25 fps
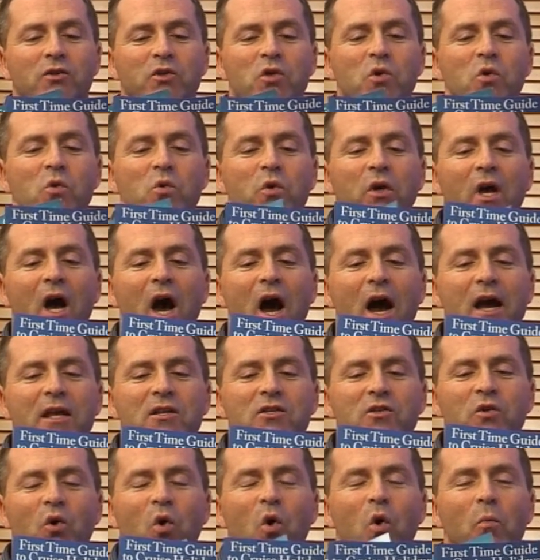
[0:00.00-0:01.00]
two
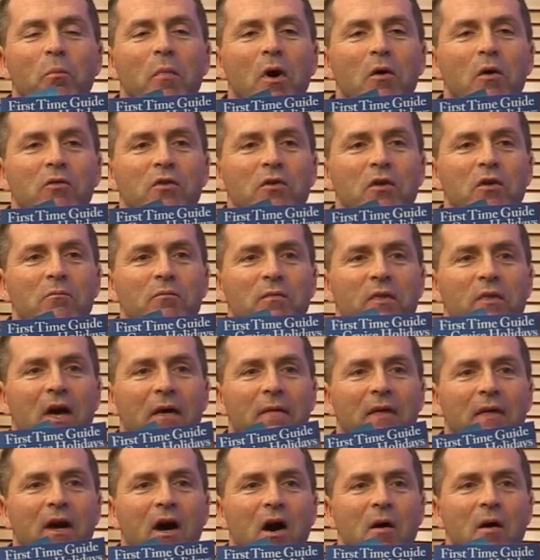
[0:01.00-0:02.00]
guides, or both of them,
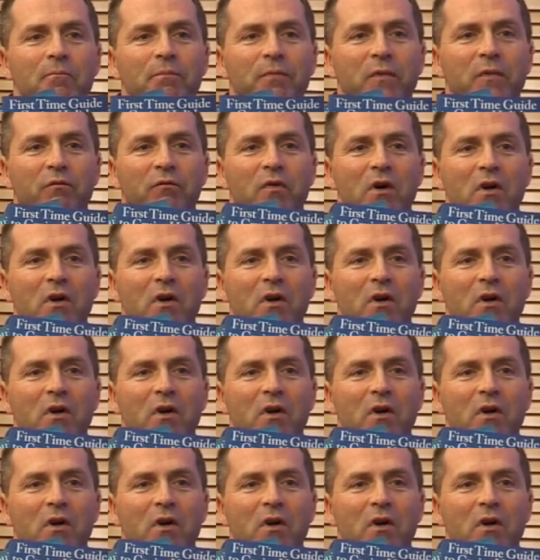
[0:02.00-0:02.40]
there they are,